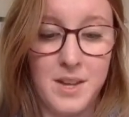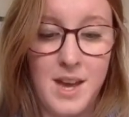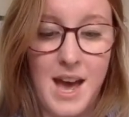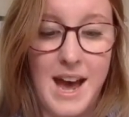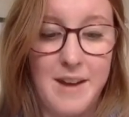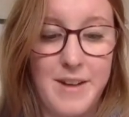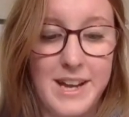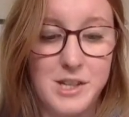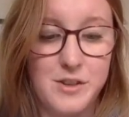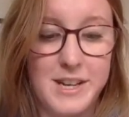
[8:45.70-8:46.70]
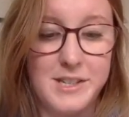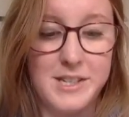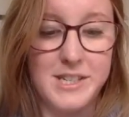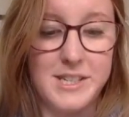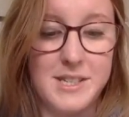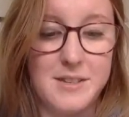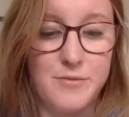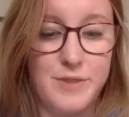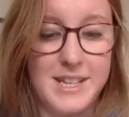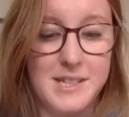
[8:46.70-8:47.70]
high-rise trousers
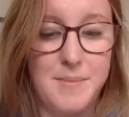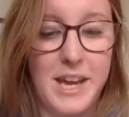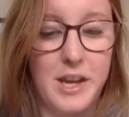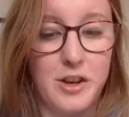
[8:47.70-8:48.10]
risk making